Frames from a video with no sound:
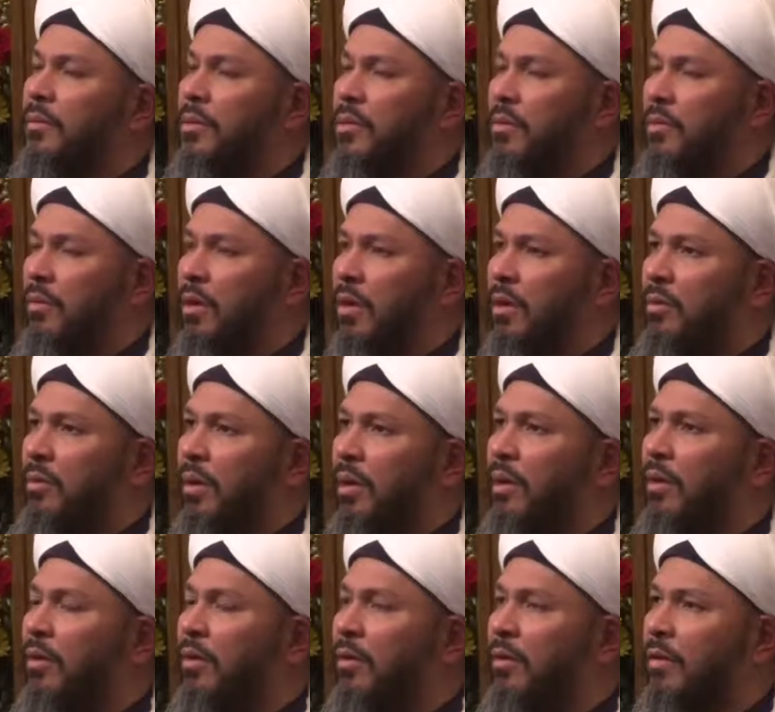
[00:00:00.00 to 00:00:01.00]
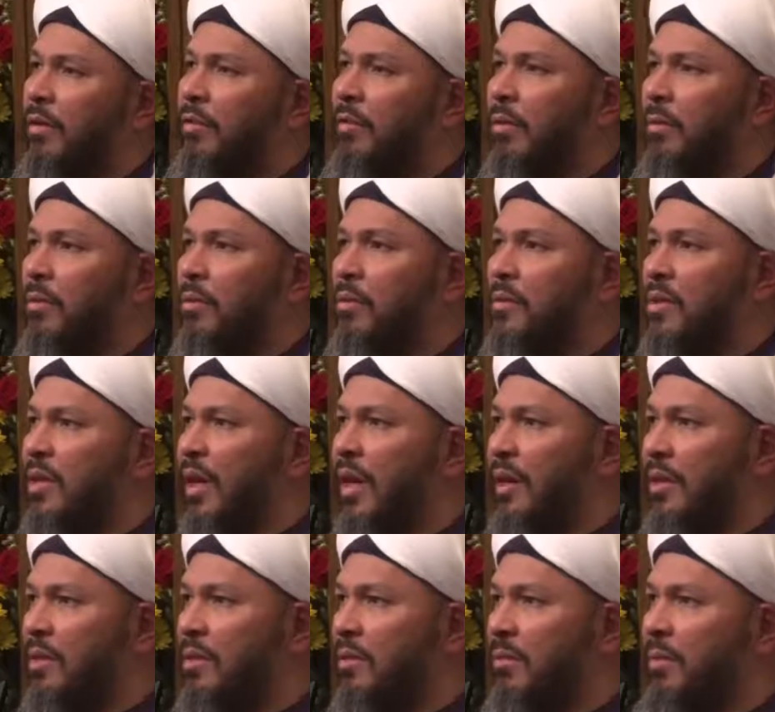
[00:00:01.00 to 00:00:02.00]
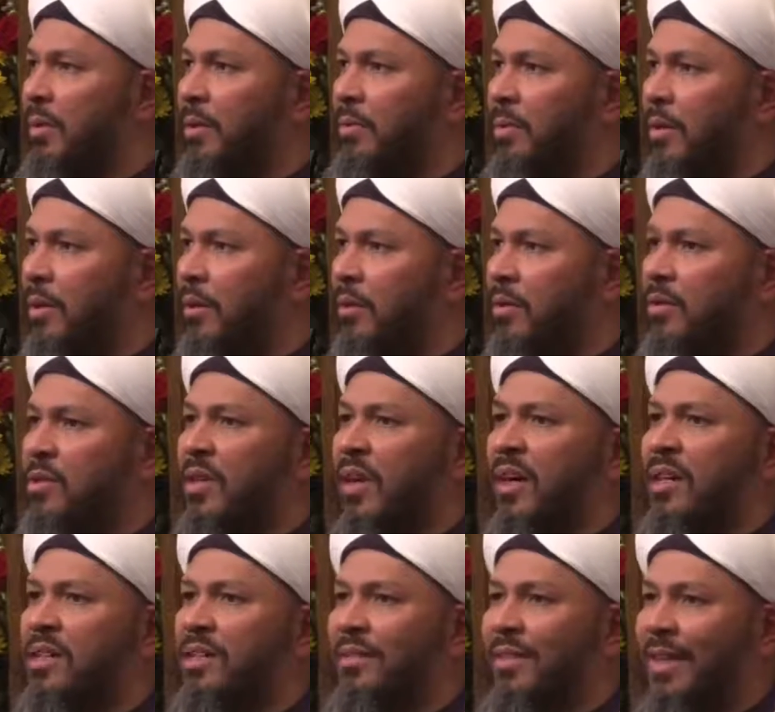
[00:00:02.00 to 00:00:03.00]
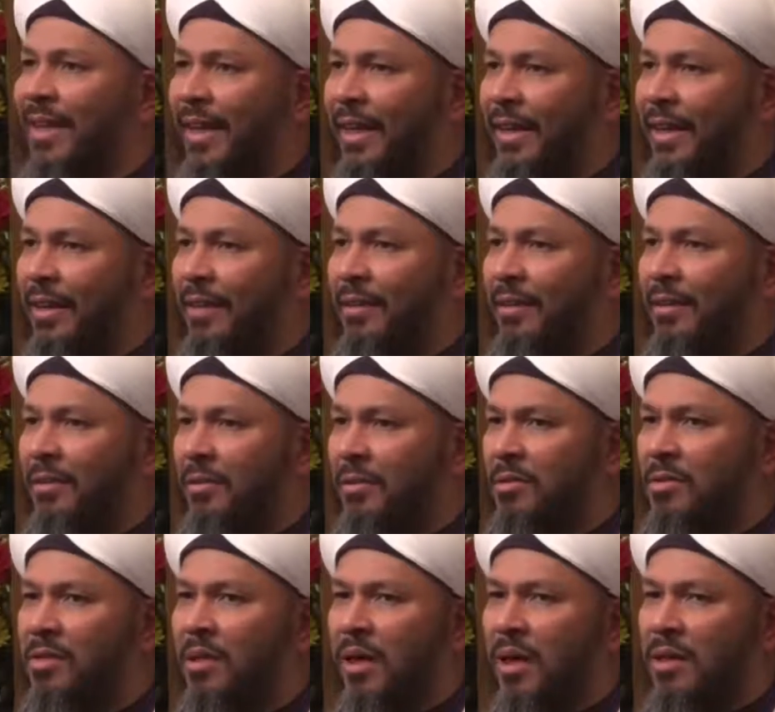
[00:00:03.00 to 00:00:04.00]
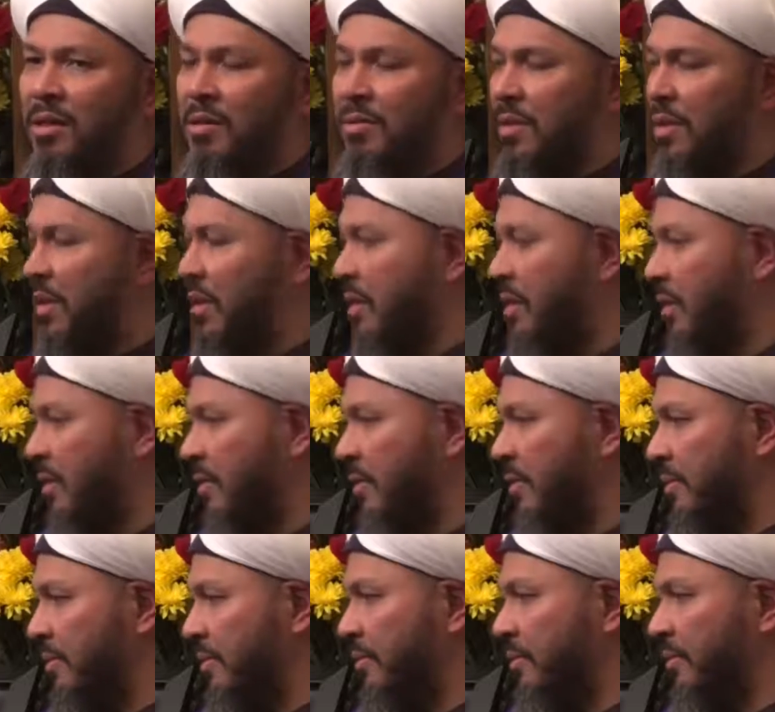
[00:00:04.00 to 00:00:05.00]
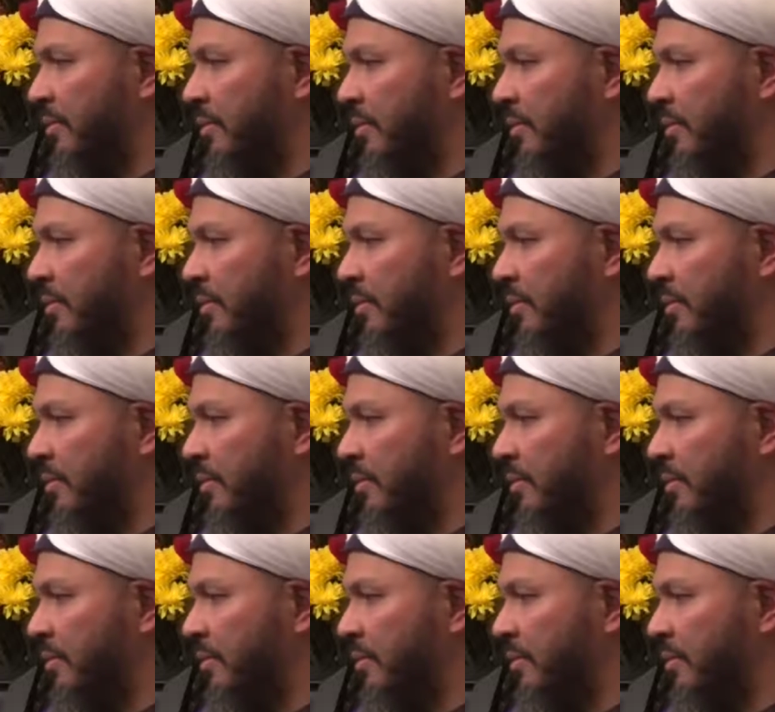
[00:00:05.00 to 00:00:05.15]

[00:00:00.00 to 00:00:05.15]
we should run away from those kinds of people, those kinds of thinking, those kinds of circles.